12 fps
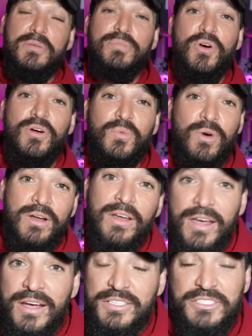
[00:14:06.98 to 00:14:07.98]
an important one.
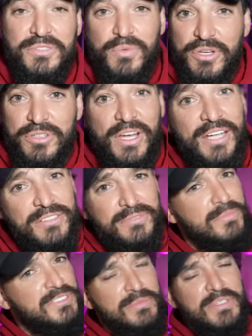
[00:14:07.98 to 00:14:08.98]
This is where you get,
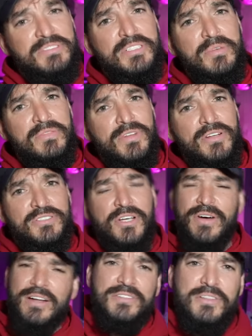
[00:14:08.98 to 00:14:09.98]
sometimes you see me in videos
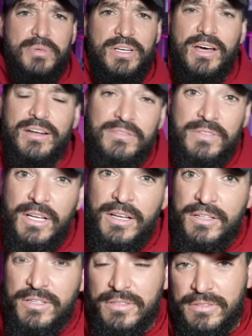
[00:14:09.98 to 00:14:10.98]
go, Elton, you're being kind of
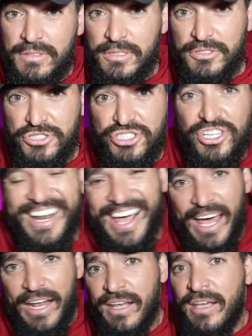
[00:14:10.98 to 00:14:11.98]
a little
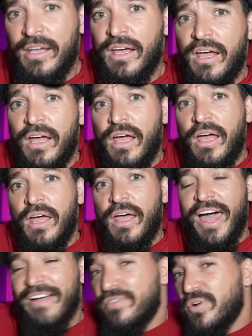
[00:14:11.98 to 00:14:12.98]
shithead.
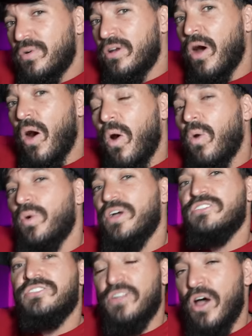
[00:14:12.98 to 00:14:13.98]
Everyone
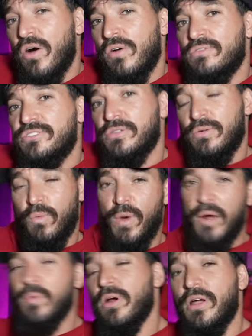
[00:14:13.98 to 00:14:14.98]
always knows
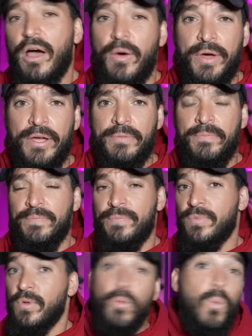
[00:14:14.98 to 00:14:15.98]
where we're going,
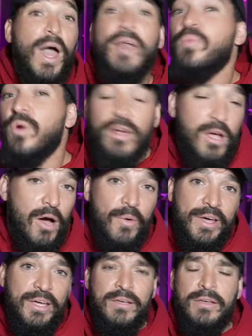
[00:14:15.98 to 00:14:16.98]
when we're
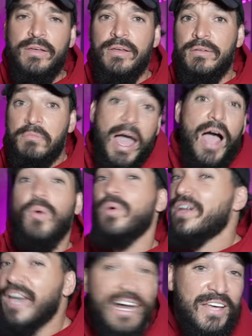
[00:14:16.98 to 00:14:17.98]
going, how
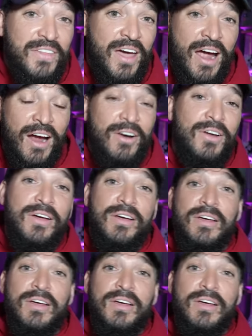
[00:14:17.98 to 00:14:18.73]
we're getting there,